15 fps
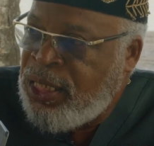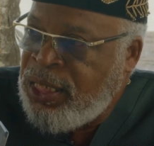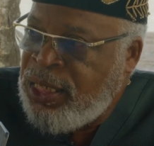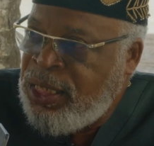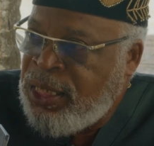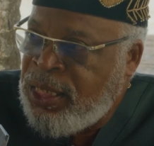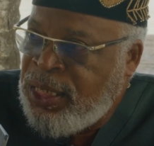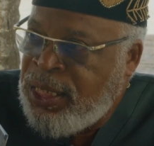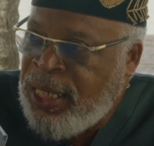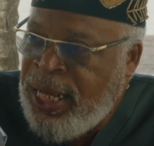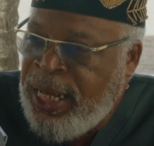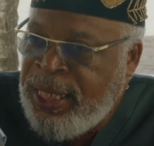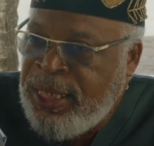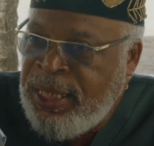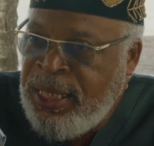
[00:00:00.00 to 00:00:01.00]
a lead in
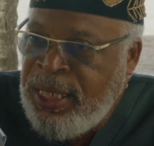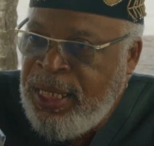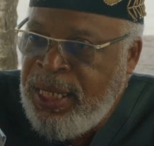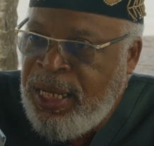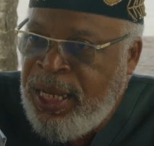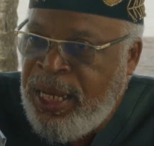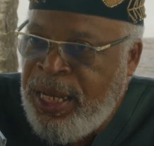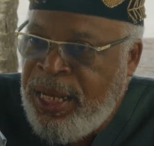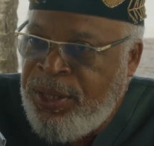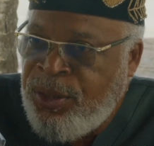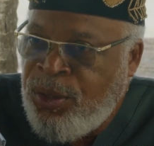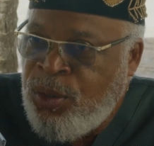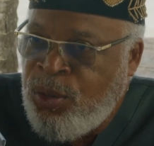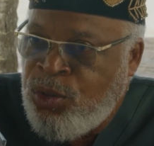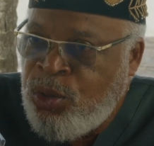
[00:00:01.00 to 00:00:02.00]
that,
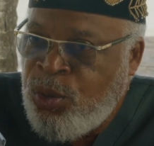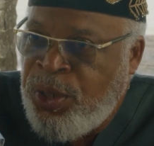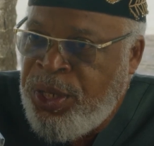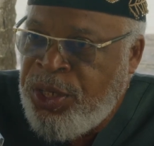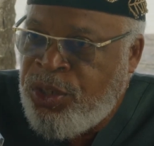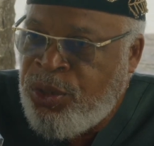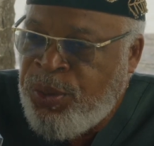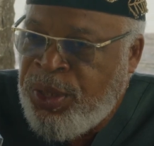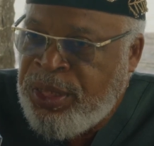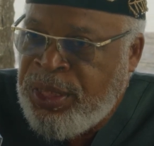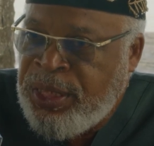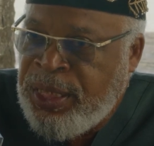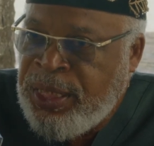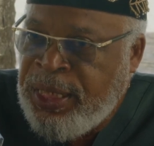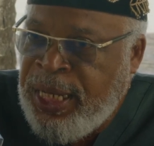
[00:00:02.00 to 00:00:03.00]
and those who are
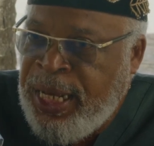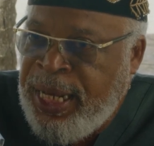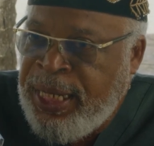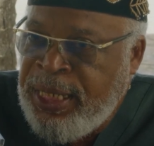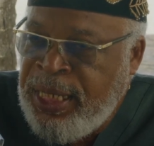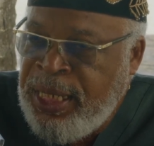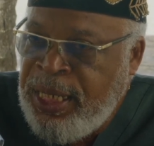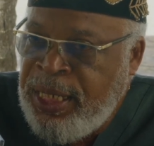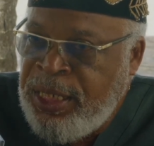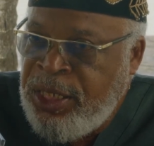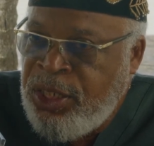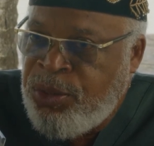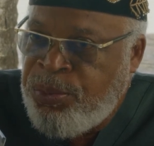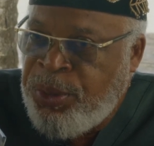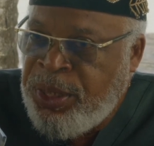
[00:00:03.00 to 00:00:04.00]
interested in that,
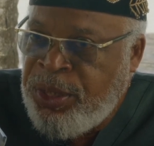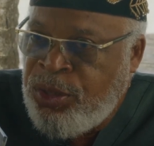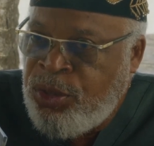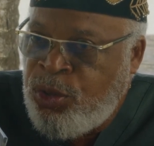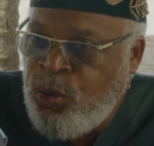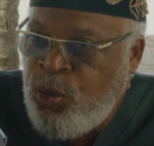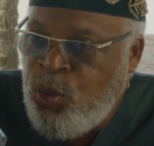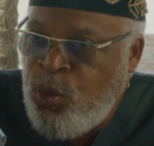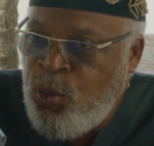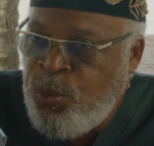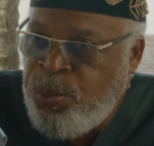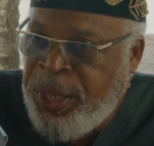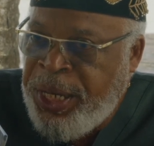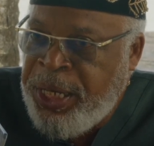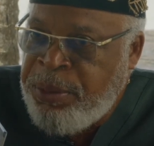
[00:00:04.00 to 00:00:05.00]
there's been two
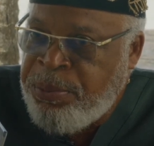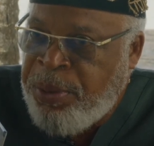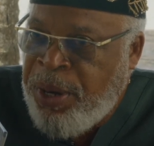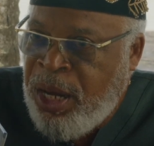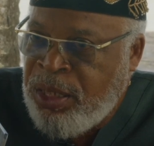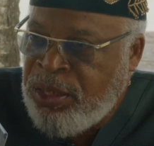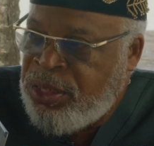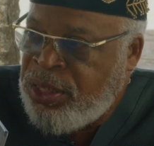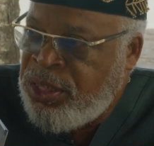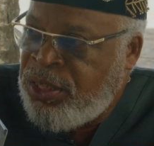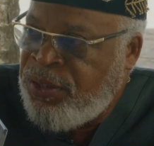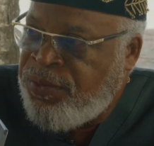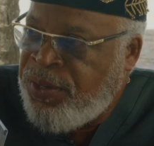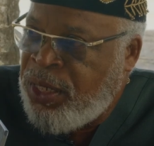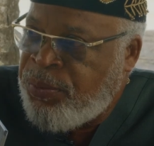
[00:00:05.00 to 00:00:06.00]
main policies
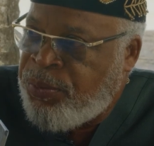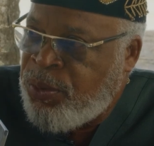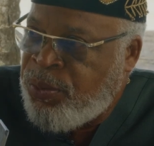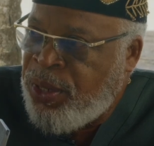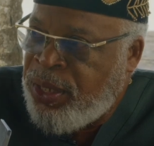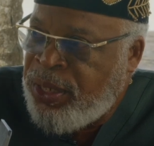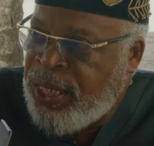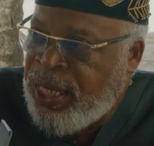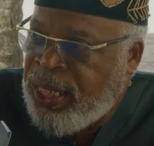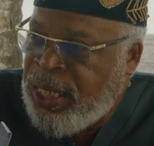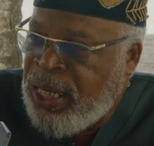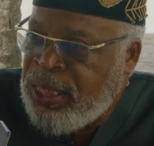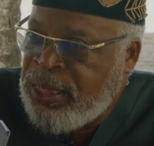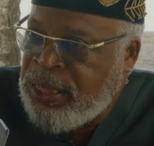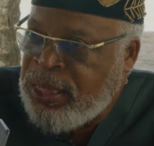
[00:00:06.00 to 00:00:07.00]
developed around that
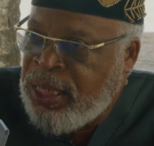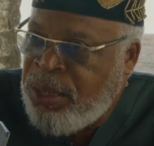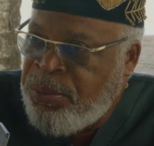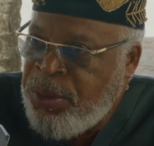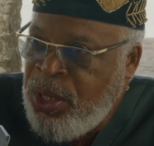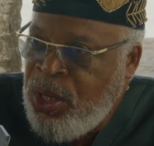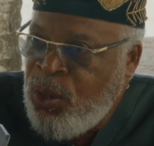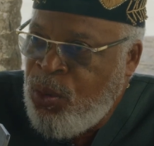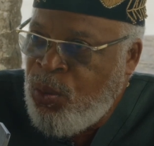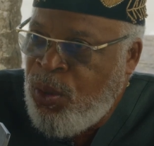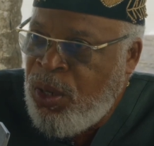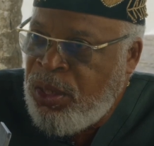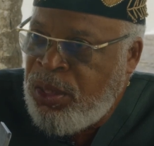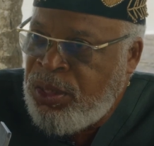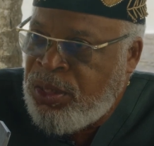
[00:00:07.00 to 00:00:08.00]
concept.
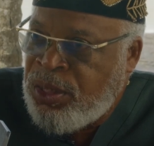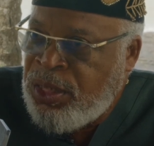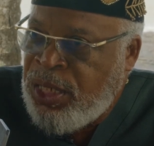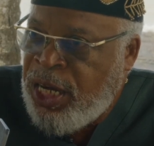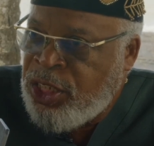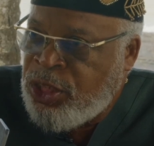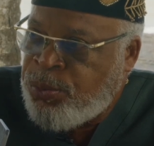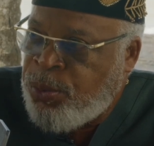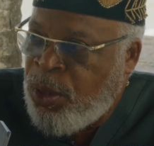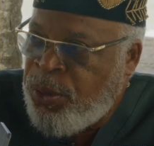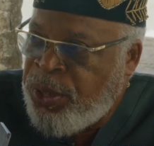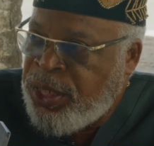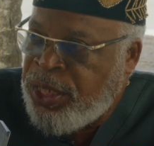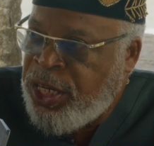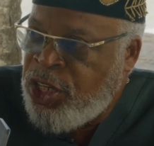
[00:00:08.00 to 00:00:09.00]
One is the
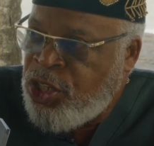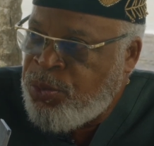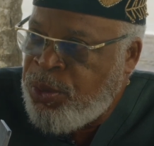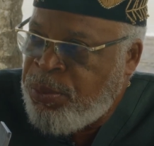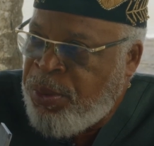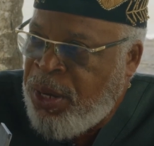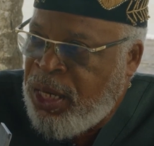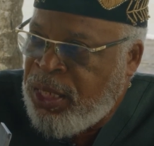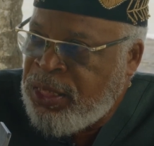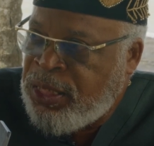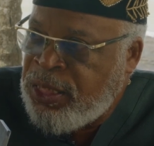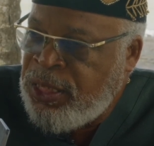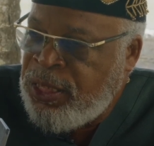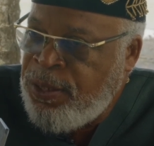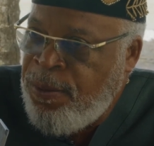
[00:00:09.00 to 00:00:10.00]
Diaspora engagement
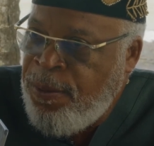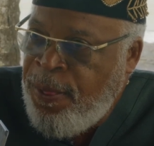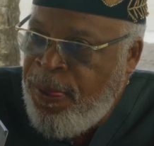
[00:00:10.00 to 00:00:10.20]
policy,